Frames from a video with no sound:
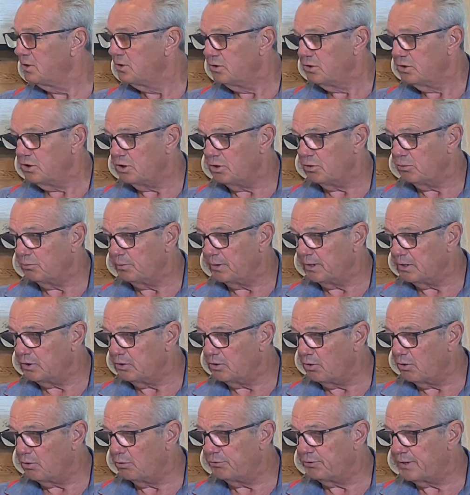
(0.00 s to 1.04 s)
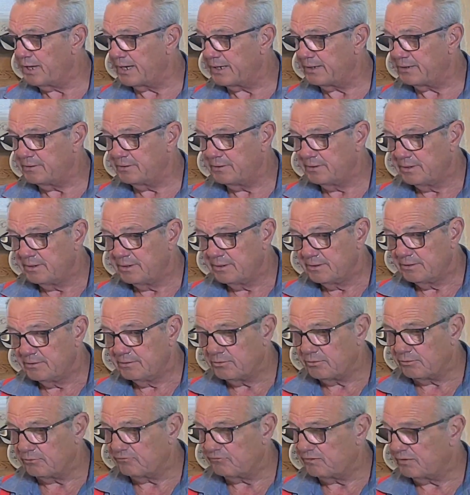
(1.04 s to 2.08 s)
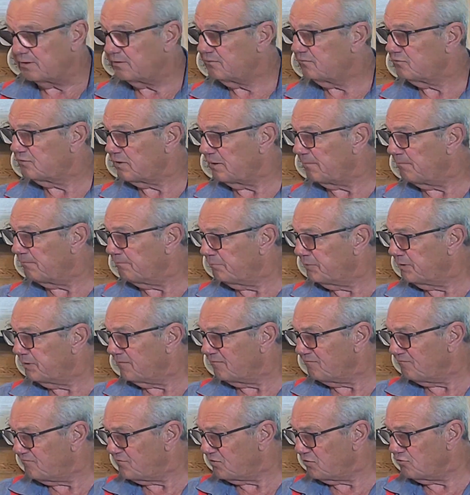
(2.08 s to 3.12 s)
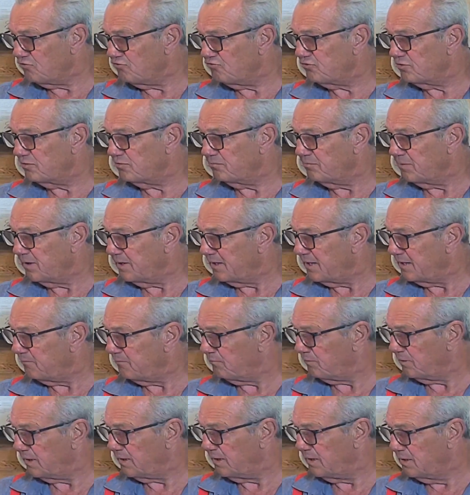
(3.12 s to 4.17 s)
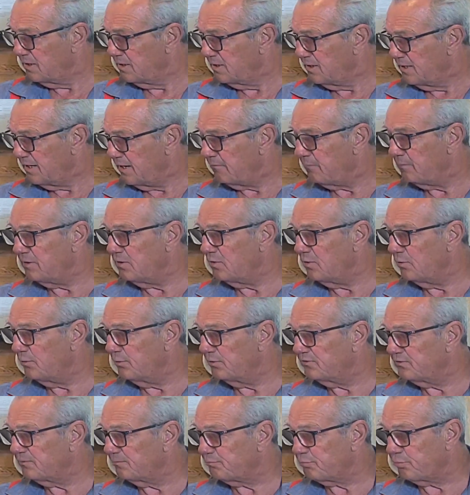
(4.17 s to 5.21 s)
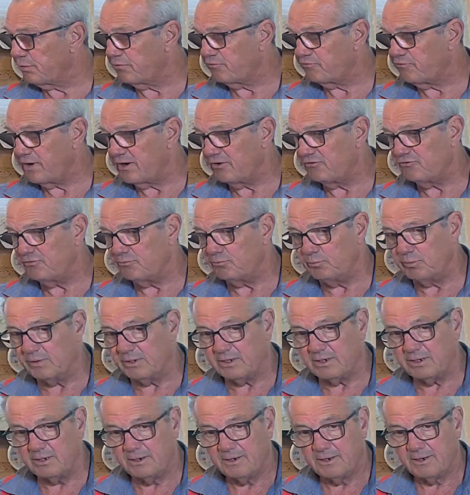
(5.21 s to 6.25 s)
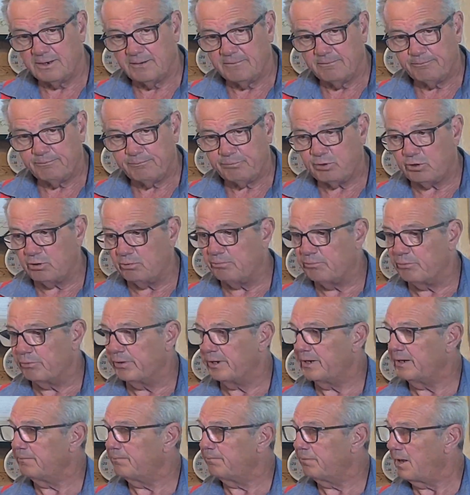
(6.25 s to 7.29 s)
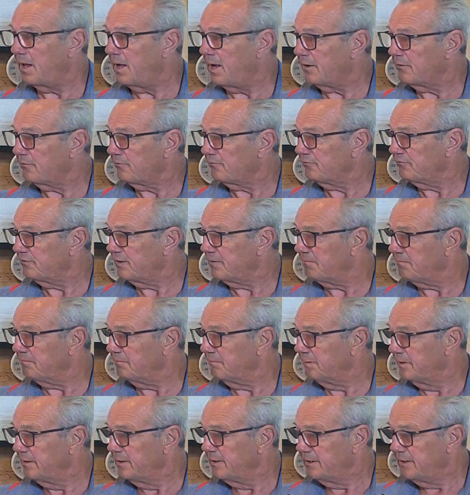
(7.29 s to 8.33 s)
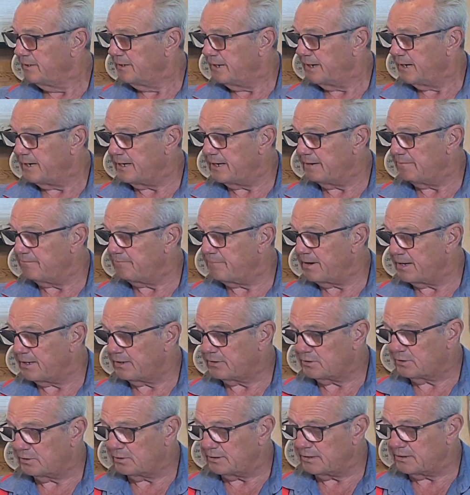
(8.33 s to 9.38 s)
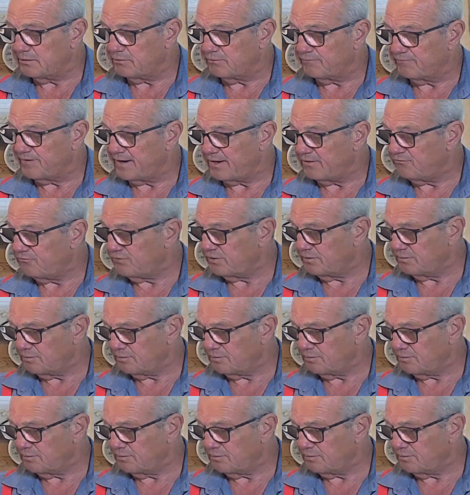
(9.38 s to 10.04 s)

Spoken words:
You know, we know that there's some confusion, and we know it's a progression with puberty blockers and then medical intervention.